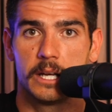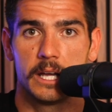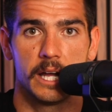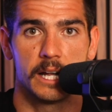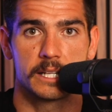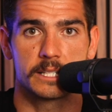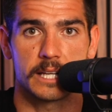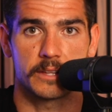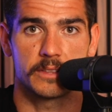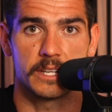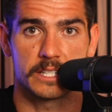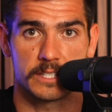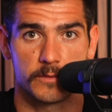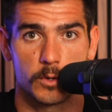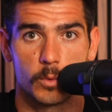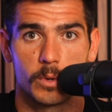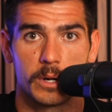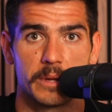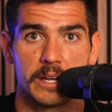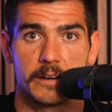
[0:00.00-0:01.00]
It's like this. If
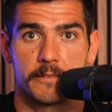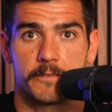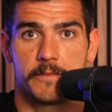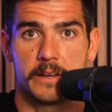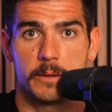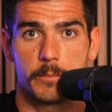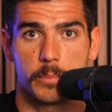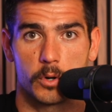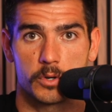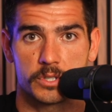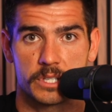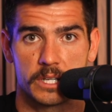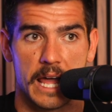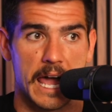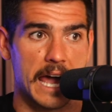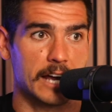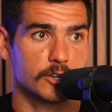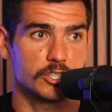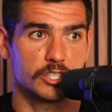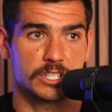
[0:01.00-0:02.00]
you want to be a fit person,
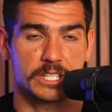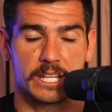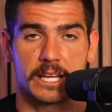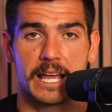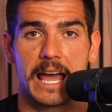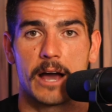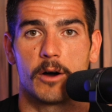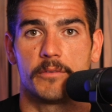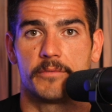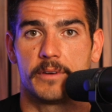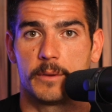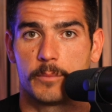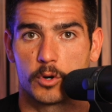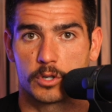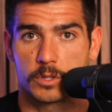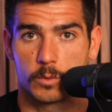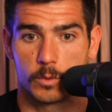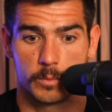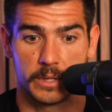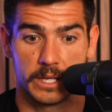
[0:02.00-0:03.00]
actually just think how a fit
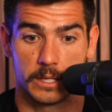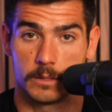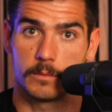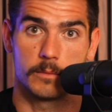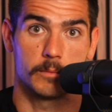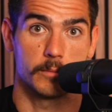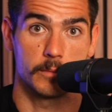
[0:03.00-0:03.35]
person would be.